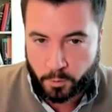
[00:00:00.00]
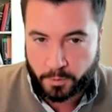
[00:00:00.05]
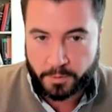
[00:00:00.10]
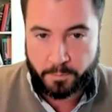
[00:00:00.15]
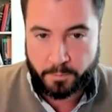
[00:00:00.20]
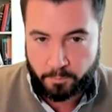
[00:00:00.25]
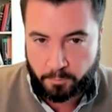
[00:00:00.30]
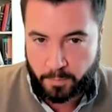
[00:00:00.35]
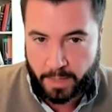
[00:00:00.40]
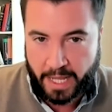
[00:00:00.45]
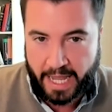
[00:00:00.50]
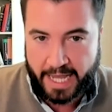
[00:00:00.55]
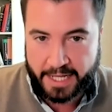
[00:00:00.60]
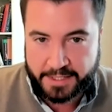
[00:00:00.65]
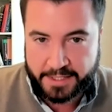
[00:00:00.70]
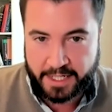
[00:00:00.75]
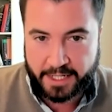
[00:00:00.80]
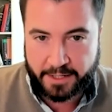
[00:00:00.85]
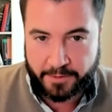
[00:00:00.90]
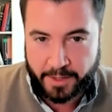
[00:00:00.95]
Worth
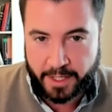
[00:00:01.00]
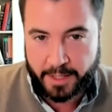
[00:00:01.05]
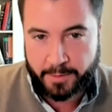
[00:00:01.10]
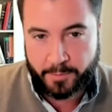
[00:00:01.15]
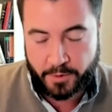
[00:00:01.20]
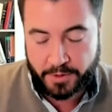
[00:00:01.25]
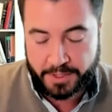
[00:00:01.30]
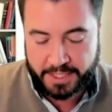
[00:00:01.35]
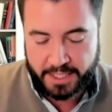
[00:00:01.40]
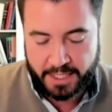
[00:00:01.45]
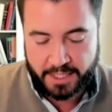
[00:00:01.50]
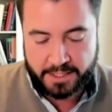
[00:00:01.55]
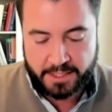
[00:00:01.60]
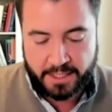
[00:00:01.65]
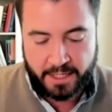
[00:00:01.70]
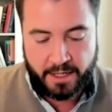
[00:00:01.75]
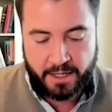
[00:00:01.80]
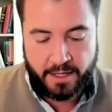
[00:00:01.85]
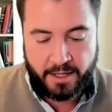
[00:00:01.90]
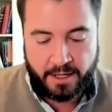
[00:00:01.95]
asking, right? Well, it
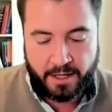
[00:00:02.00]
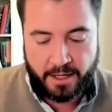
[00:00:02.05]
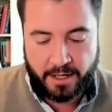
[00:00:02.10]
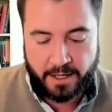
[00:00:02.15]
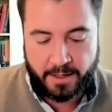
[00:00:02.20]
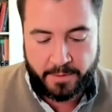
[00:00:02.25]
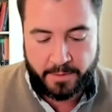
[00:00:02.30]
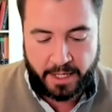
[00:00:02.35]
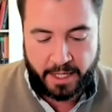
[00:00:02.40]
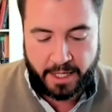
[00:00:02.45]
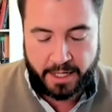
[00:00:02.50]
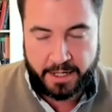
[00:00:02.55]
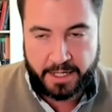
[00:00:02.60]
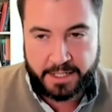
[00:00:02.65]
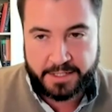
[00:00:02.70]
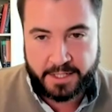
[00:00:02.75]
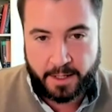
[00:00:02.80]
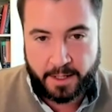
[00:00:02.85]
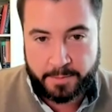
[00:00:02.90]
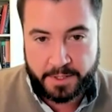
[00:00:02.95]
does. Uh,
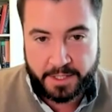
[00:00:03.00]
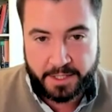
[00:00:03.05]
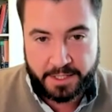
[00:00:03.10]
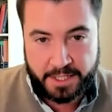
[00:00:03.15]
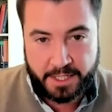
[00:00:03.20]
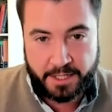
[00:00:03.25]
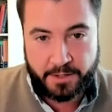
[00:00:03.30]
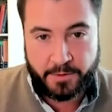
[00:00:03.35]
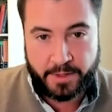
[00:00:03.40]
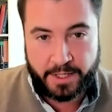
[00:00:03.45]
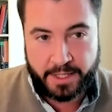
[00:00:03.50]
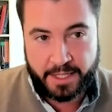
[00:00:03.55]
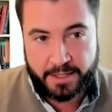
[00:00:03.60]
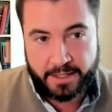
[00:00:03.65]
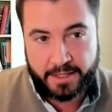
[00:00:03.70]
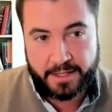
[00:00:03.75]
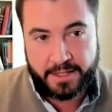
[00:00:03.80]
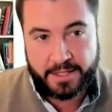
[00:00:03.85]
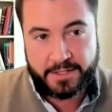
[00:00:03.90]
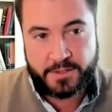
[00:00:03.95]
and it's up to the D O E.
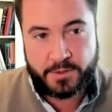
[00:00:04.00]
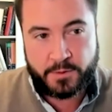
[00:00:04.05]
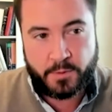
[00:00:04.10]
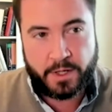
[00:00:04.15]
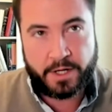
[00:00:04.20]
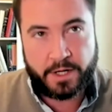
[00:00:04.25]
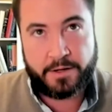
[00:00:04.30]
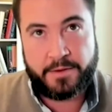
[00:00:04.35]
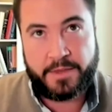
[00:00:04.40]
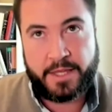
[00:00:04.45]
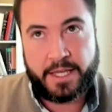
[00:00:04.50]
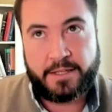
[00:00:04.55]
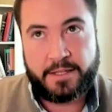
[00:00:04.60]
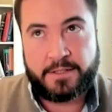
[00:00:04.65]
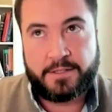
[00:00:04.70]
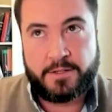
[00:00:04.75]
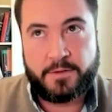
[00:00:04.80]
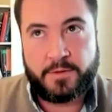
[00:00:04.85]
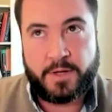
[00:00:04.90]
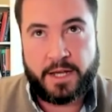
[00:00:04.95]
This is where they
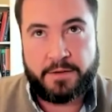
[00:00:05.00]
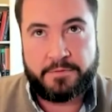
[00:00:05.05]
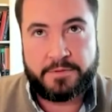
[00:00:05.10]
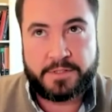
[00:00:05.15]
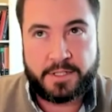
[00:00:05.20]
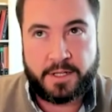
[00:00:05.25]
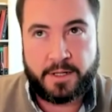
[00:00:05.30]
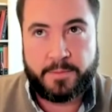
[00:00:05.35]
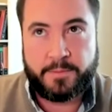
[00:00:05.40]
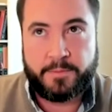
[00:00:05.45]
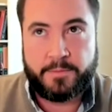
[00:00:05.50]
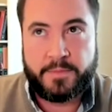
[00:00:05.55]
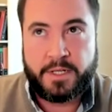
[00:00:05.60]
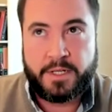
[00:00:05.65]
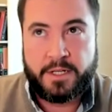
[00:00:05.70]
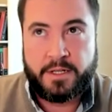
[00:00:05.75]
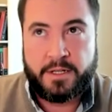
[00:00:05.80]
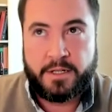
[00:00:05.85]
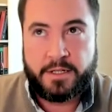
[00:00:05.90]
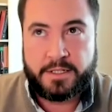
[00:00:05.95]
do have some
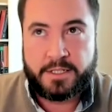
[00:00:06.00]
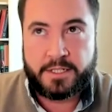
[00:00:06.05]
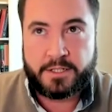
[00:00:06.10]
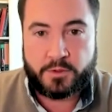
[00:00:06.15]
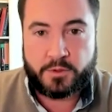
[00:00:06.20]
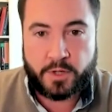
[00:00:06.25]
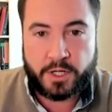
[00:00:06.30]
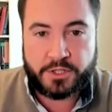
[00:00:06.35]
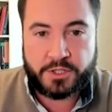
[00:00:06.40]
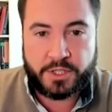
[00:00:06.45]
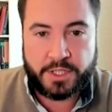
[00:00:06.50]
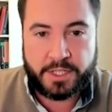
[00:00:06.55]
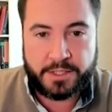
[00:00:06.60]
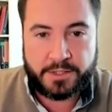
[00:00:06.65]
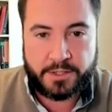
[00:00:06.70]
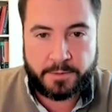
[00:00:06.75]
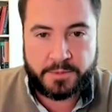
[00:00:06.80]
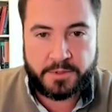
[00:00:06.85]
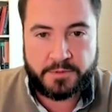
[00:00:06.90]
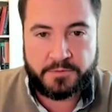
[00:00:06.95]
discretion
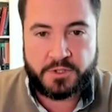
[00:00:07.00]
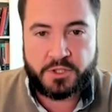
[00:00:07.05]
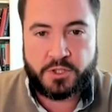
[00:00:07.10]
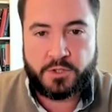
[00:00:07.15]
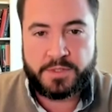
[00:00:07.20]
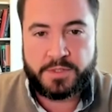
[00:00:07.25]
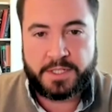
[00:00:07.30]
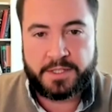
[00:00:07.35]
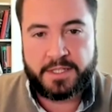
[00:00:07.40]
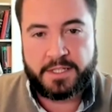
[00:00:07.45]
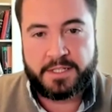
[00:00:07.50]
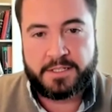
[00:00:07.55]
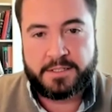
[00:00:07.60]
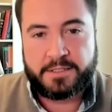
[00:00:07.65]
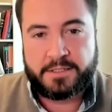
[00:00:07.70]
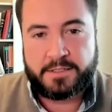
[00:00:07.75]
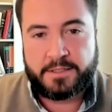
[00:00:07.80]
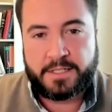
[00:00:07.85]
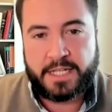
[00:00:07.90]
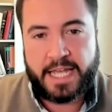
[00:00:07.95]
in terms of choosing
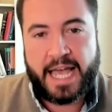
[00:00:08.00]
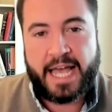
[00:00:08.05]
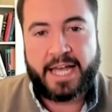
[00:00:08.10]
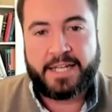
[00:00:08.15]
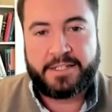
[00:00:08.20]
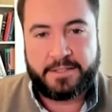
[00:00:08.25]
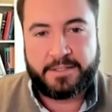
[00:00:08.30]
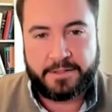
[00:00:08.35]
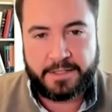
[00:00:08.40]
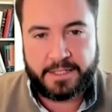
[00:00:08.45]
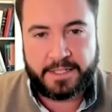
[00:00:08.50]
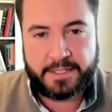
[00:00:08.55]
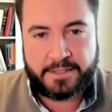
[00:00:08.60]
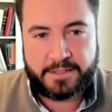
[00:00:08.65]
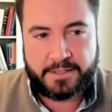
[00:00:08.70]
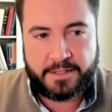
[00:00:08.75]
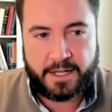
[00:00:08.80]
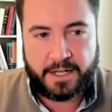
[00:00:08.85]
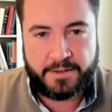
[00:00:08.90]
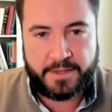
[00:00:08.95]
things to add to the
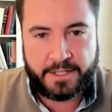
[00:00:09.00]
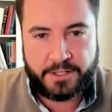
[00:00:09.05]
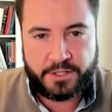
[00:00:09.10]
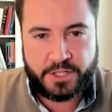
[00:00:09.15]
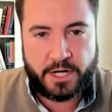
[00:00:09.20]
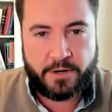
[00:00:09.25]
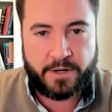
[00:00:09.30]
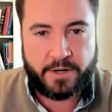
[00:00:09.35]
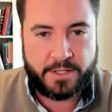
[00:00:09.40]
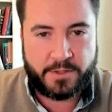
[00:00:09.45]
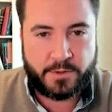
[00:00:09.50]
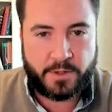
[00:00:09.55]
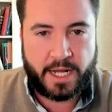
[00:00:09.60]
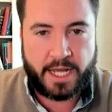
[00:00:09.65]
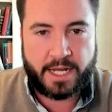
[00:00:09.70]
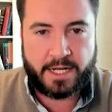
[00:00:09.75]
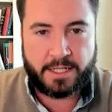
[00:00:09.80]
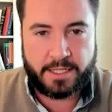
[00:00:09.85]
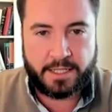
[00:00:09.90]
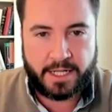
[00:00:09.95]
list. I think shower heads are
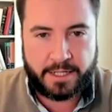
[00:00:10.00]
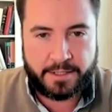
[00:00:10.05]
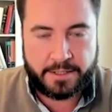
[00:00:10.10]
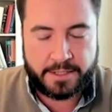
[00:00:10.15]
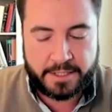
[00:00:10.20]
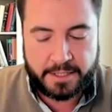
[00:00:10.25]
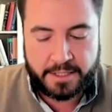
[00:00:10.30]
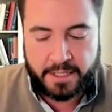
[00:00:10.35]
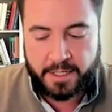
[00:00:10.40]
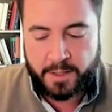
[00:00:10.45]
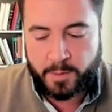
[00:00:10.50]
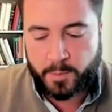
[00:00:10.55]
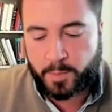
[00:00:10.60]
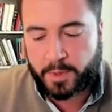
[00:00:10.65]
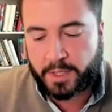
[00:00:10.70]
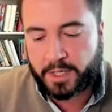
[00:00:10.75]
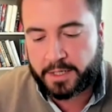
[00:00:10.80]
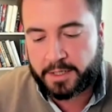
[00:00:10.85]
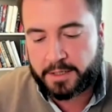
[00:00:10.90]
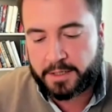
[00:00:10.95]
added later,
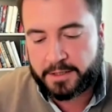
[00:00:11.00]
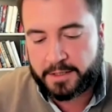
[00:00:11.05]
but